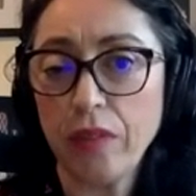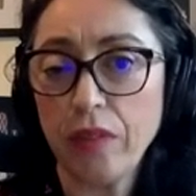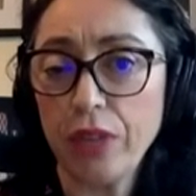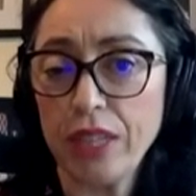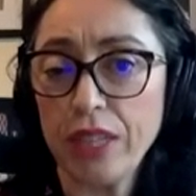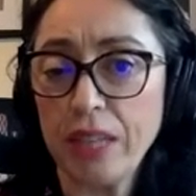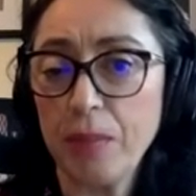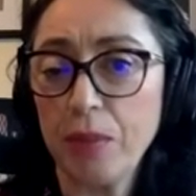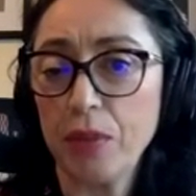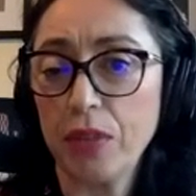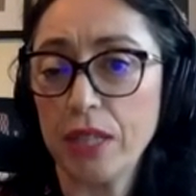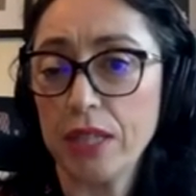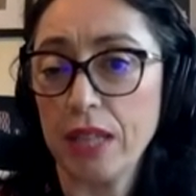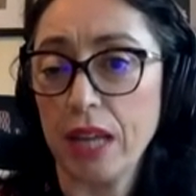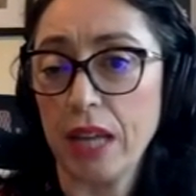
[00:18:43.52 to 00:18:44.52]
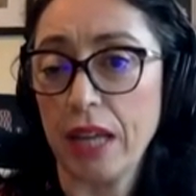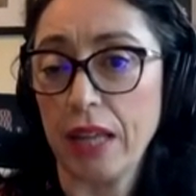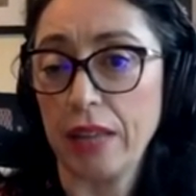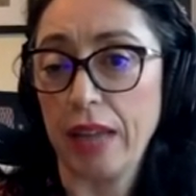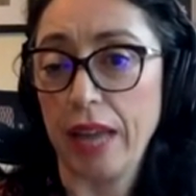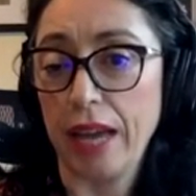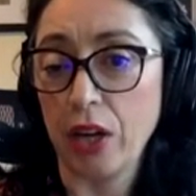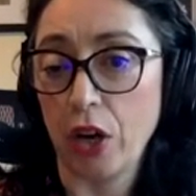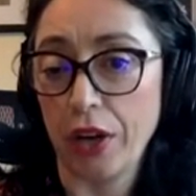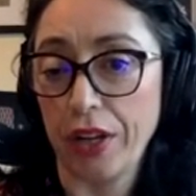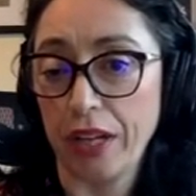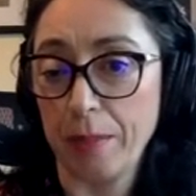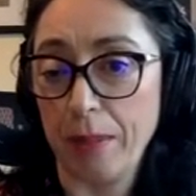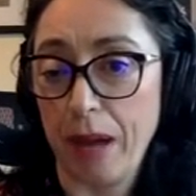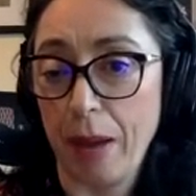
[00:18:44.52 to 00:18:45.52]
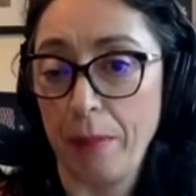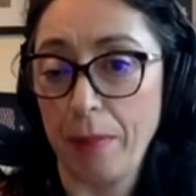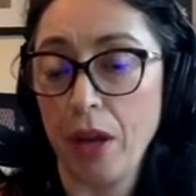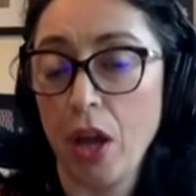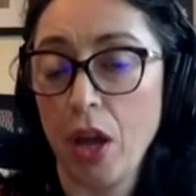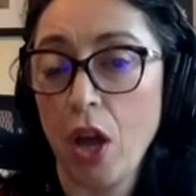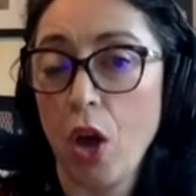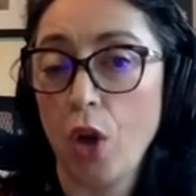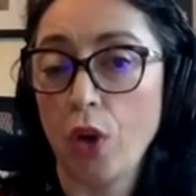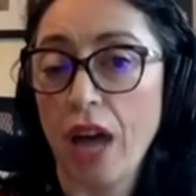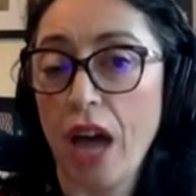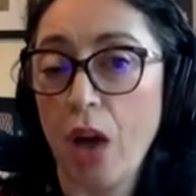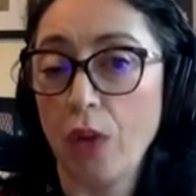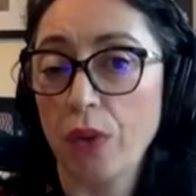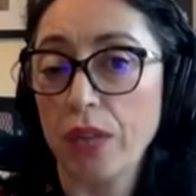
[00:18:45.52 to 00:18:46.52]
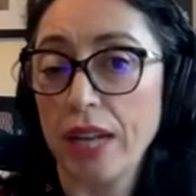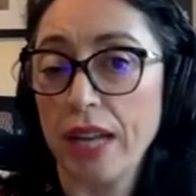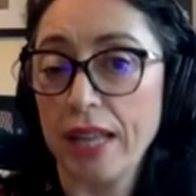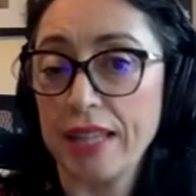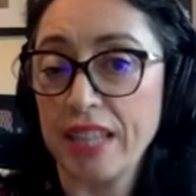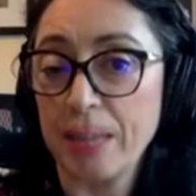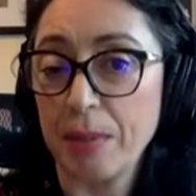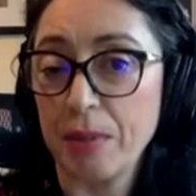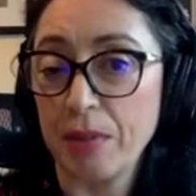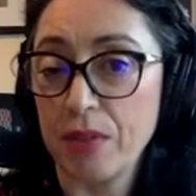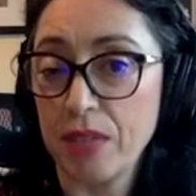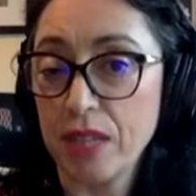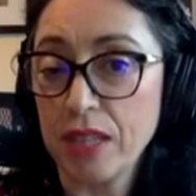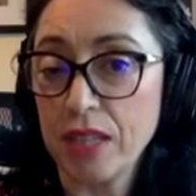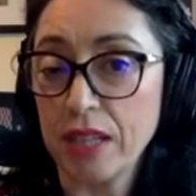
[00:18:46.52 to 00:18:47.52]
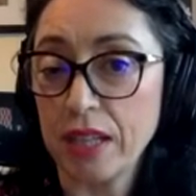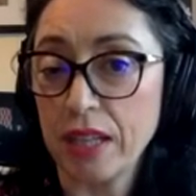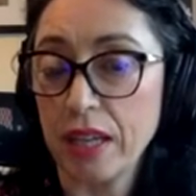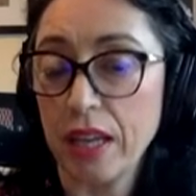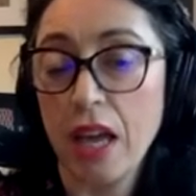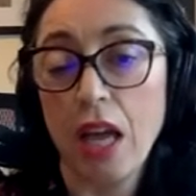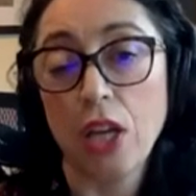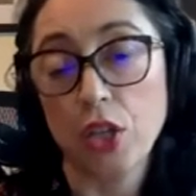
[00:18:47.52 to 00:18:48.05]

for example, this is uh, a, uh, diachronic map on how the landscape of Sicily,